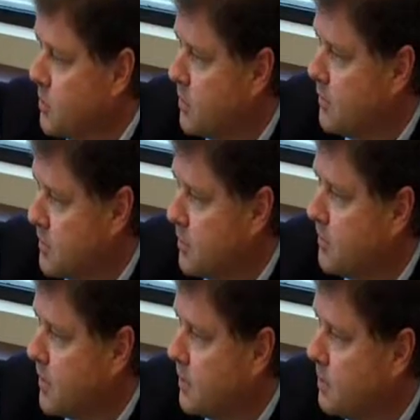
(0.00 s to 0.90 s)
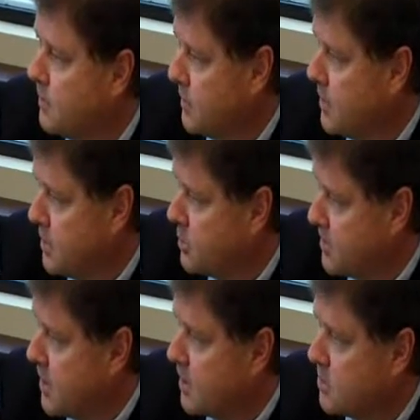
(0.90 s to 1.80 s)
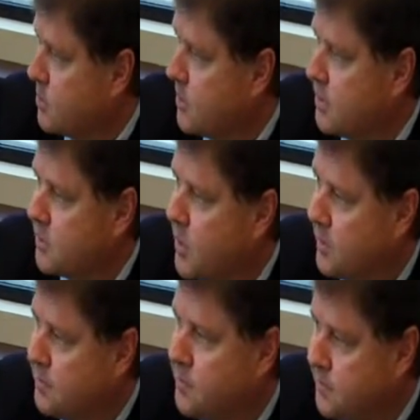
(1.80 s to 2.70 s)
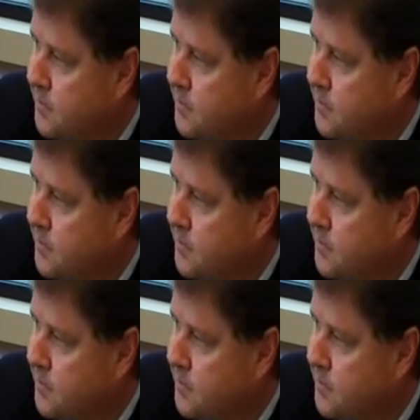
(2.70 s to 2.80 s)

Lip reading: Reservists can use the eligibility as well.